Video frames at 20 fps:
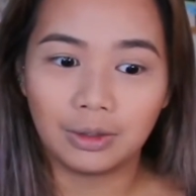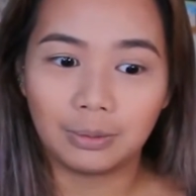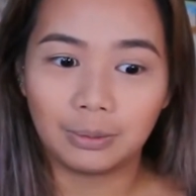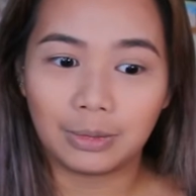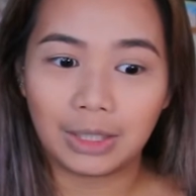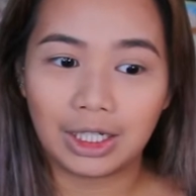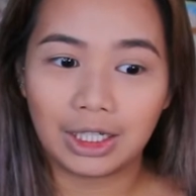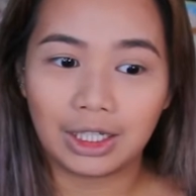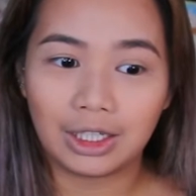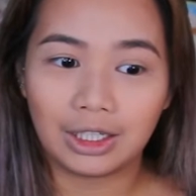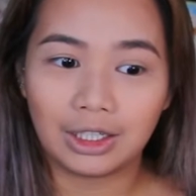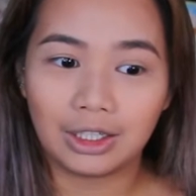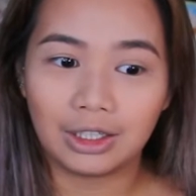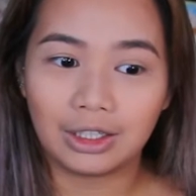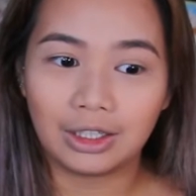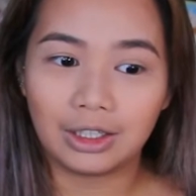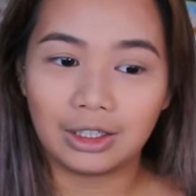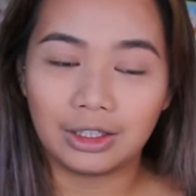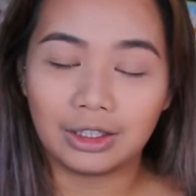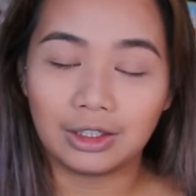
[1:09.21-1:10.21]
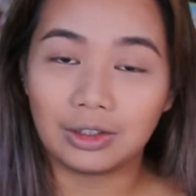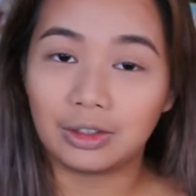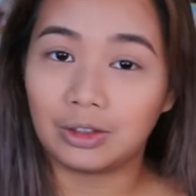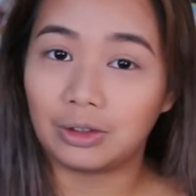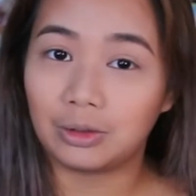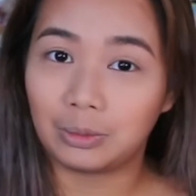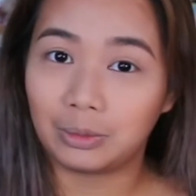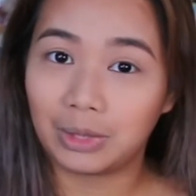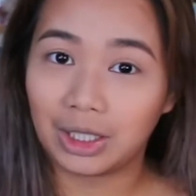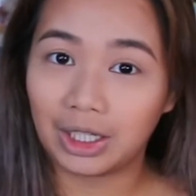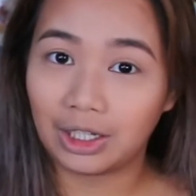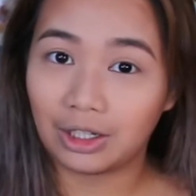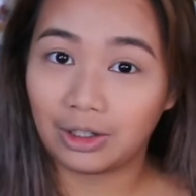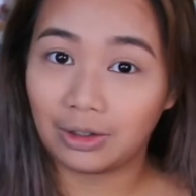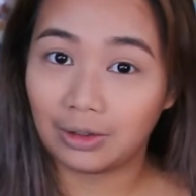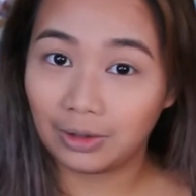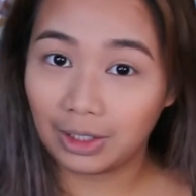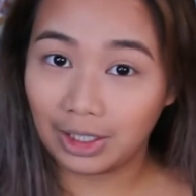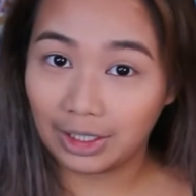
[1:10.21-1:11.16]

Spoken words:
my little Macau